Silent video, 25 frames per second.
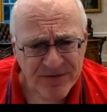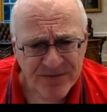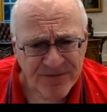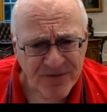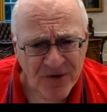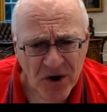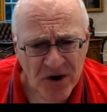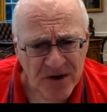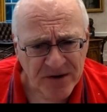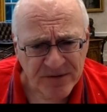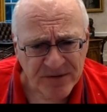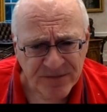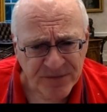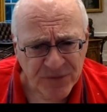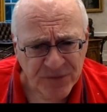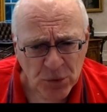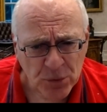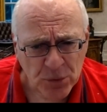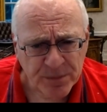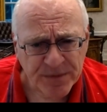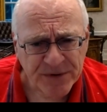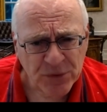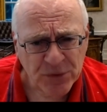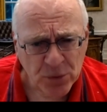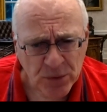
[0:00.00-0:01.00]
far and few
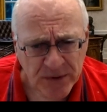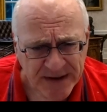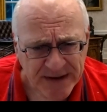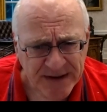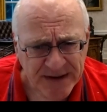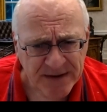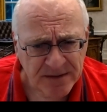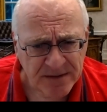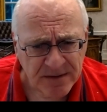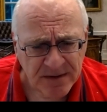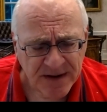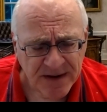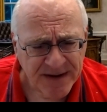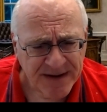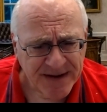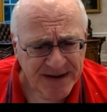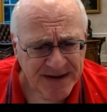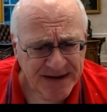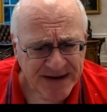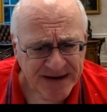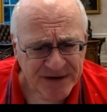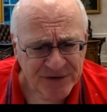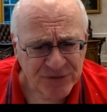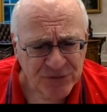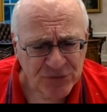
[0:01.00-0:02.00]
between.
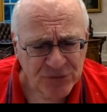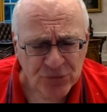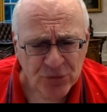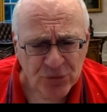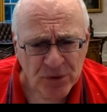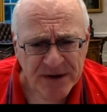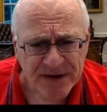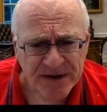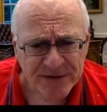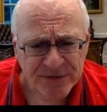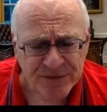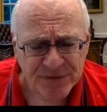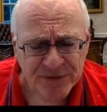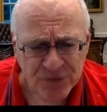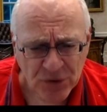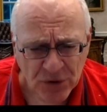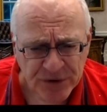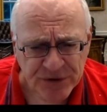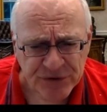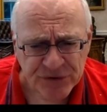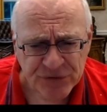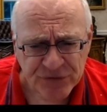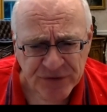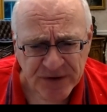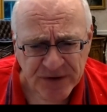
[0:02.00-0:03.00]
It's truly
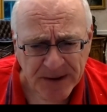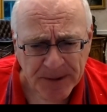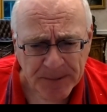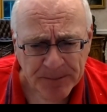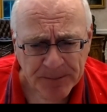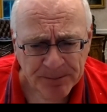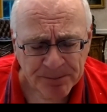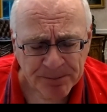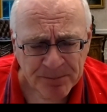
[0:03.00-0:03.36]
astonishing.